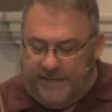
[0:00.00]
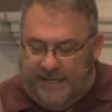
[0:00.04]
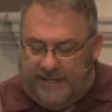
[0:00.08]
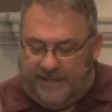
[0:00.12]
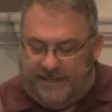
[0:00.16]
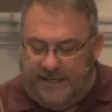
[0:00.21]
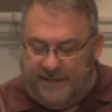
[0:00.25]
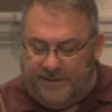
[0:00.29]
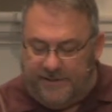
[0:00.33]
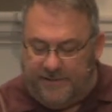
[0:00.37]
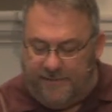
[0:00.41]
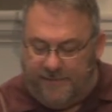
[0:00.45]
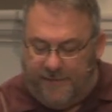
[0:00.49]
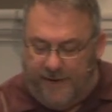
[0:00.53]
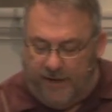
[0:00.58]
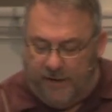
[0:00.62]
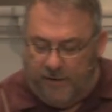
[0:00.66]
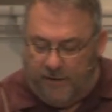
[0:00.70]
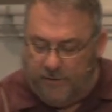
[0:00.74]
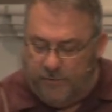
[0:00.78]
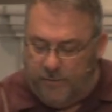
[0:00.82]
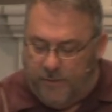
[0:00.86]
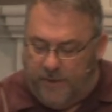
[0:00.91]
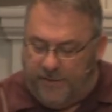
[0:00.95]
he says,
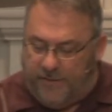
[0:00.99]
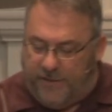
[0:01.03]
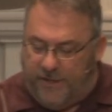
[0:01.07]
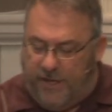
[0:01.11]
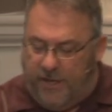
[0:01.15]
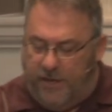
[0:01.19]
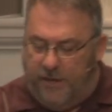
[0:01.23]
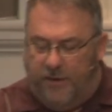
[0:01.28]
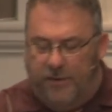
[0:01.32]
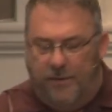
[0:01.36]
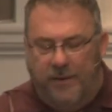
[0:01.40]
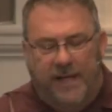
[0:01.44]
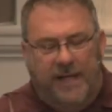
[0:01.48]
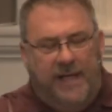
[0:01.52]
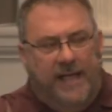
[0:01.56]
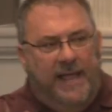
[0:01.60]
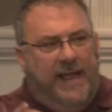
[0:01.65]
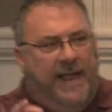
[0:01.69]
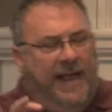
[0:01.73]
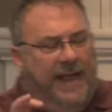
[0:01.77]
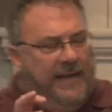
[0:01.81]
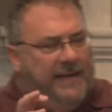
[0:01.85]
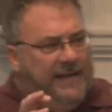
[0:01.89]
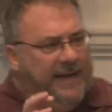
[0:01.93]
"filled with you."
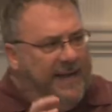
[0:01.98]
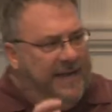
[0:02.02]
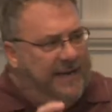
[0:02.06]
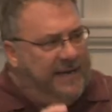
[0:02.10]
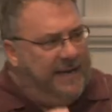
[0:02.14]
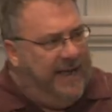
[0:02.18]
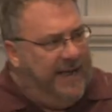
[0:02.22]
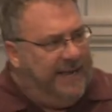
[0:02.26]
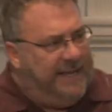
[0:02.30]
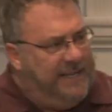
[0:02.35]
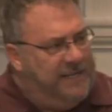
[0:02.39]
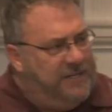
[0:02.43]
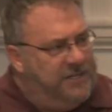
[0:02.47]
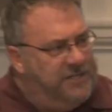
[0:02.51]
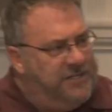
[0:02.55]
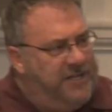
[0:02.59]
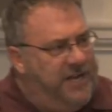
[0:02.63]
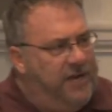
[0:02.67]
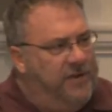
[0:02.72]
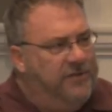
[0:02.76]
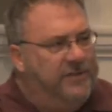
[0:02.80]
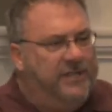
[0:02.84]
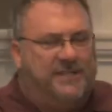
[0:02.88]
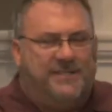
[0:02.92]
And I could just
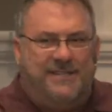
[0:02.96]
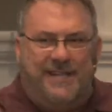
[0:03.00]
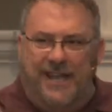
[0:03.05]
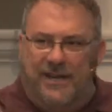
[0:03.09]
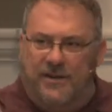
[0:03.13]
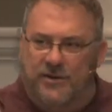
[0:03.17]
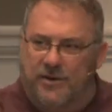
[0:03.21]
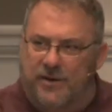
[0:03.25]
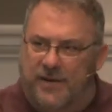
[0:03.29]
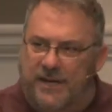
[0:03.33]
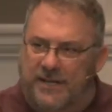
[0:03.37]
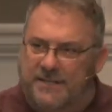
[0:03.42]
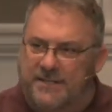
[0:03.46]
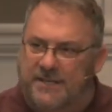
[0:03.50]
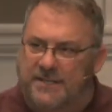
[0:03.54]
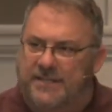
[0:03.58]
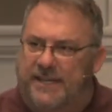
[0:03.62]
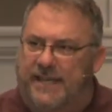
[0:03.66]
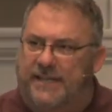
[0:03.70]
hear the tenderness as